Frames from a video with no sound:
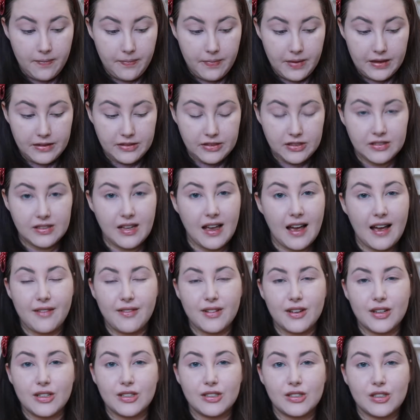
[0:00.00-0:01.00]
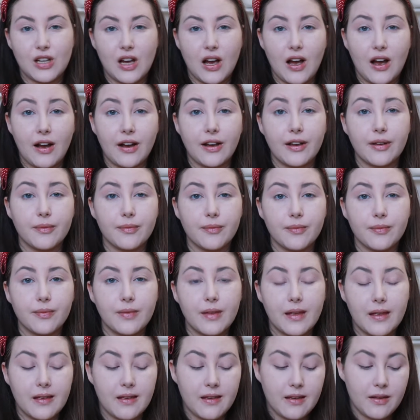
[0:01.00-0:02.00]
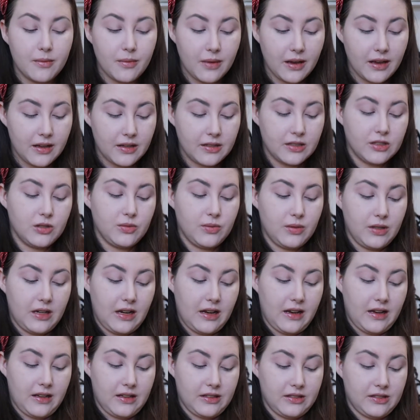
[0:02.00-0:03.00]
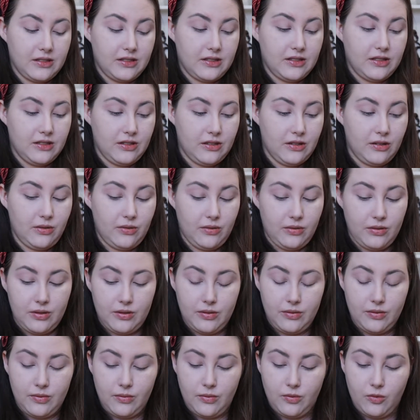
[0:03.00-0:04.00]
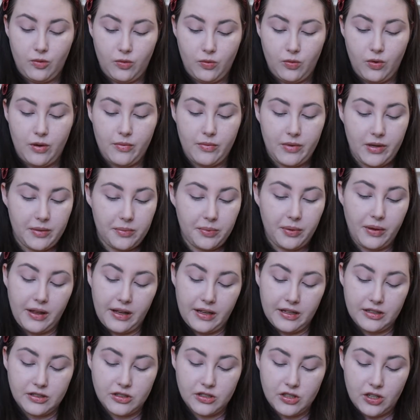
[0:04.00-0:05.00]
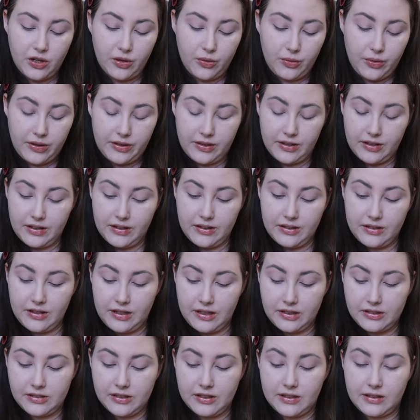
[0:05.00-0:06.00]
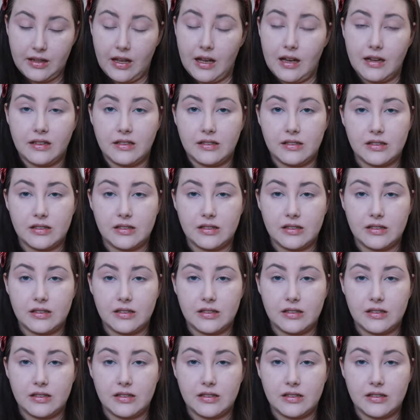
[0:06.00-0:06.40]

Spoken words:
and just have a good time. And my husband asked, you know, what my plans are with it and things like that. And